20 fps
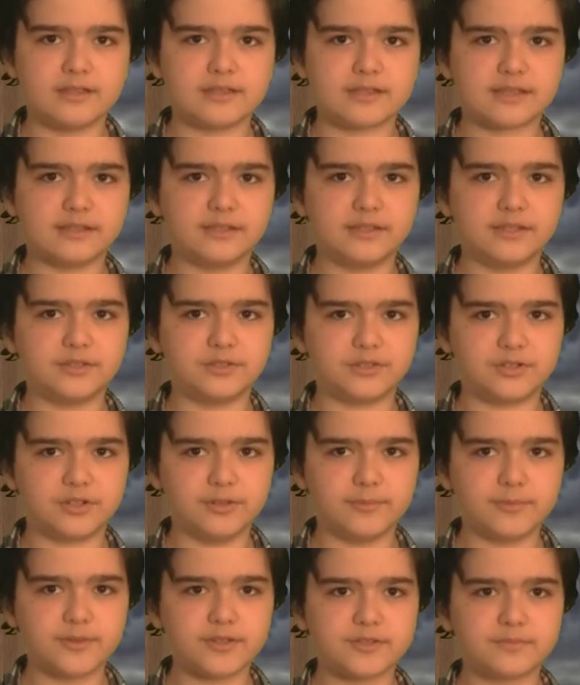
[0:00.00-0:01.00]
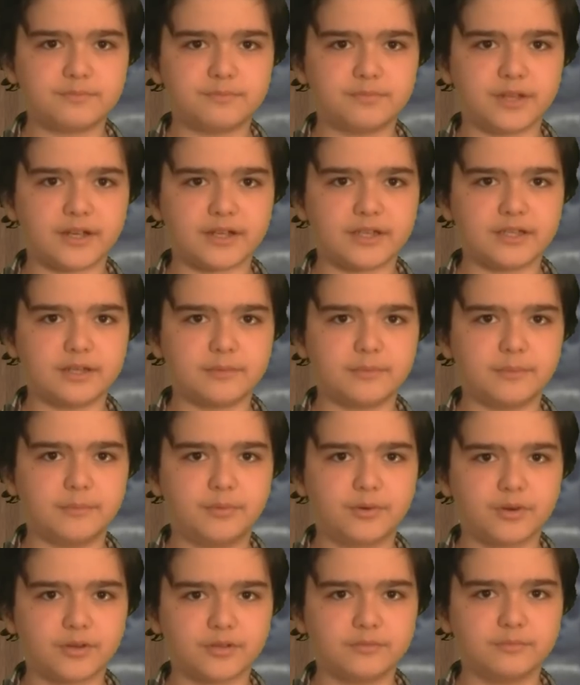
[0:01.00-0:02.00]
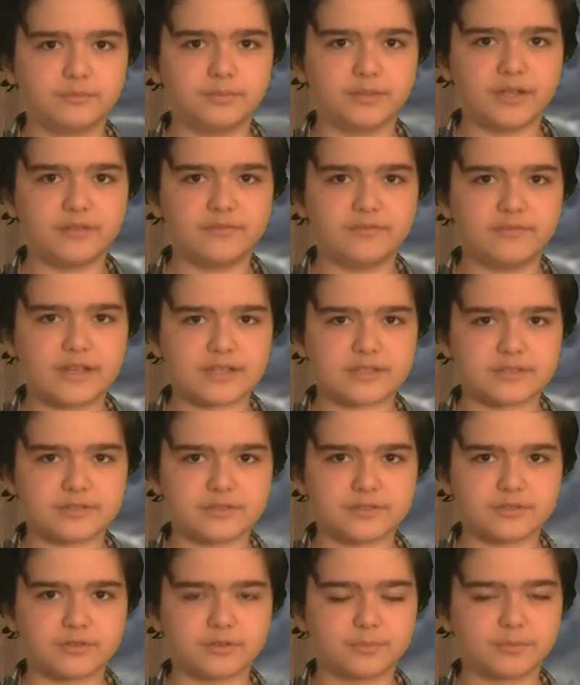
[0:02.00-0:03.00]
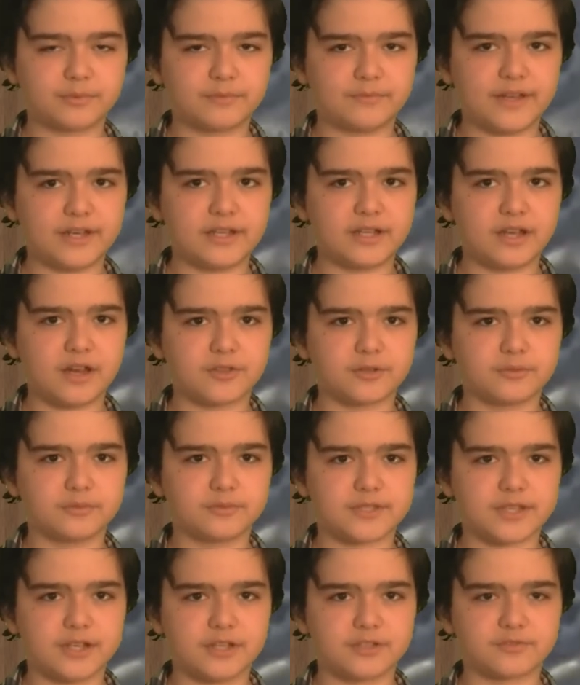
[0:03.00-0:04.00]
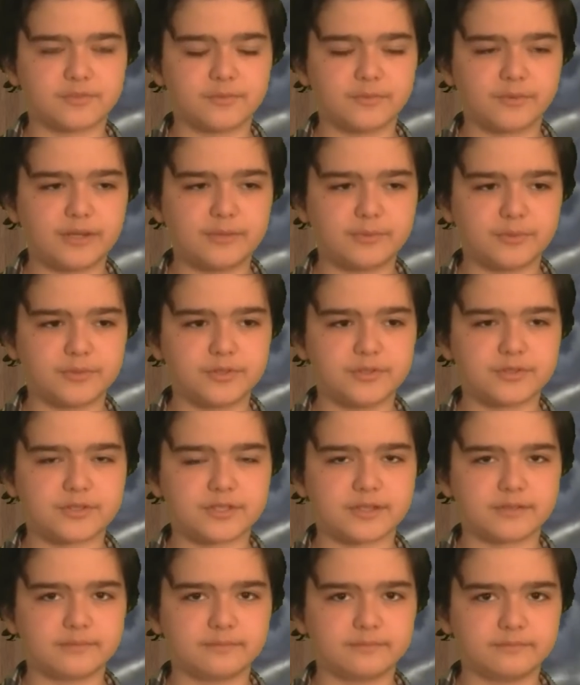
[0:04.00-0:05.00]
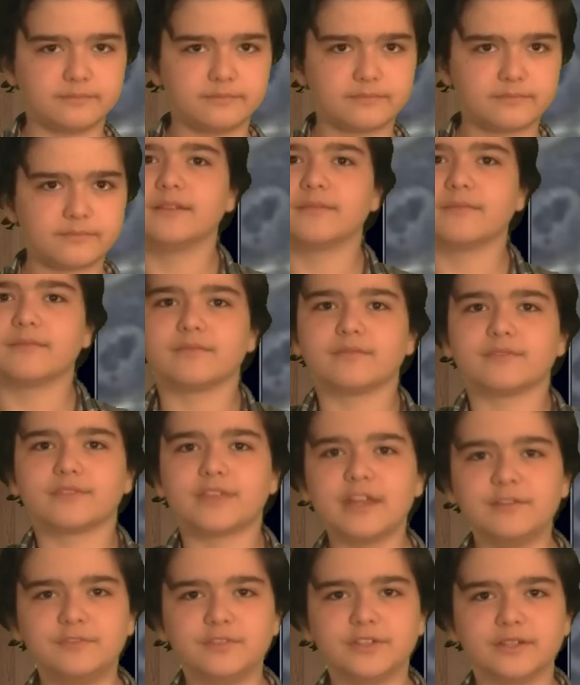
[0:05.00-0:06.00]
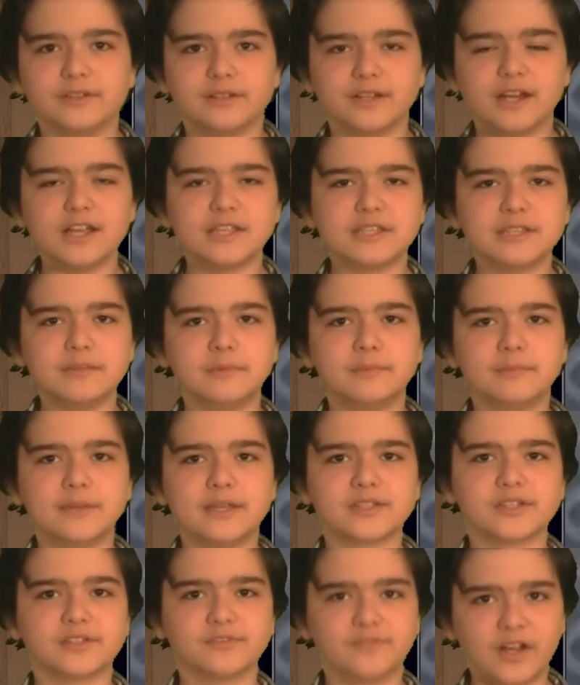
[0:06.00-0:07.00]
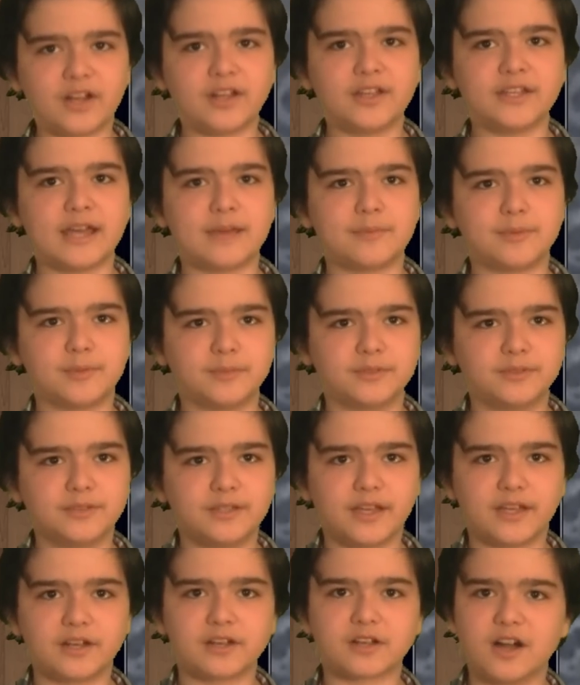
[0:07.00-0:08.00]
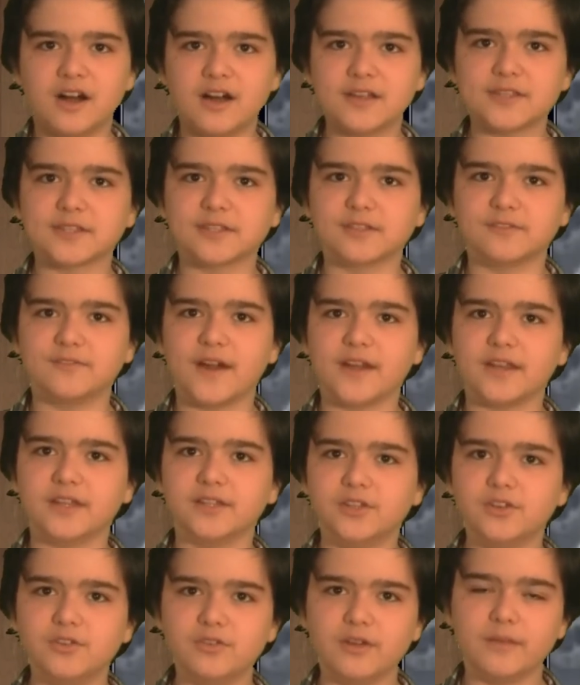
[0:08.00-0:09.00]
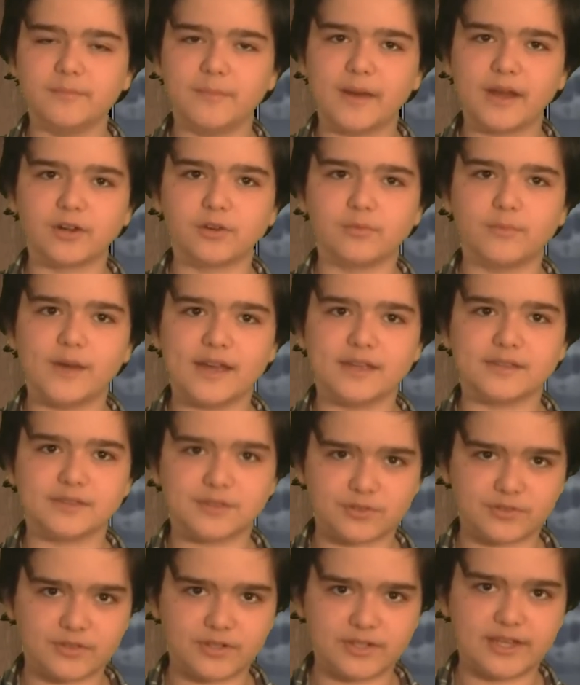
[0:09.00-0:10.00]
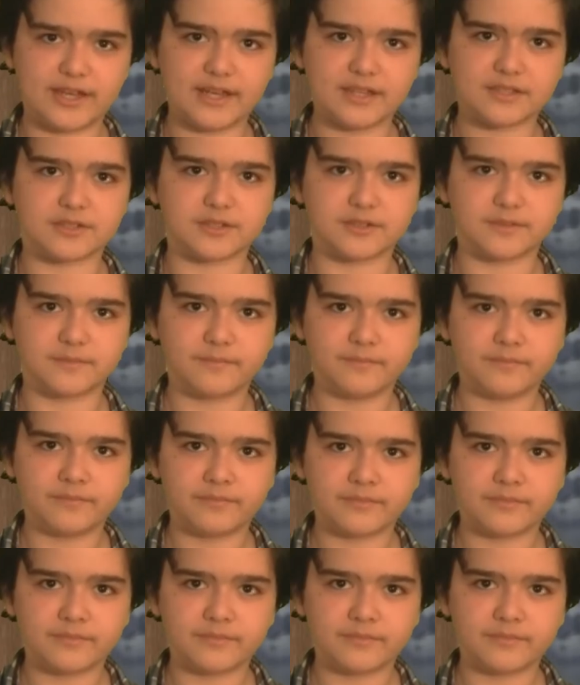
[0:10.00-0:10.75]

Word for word: This can lead to tumors, blocking up important blood vessels, or preventing other cells from reproducing. Thankfully, us human beings are very adaptable, and are constantly finding new and better ways to treat cancer.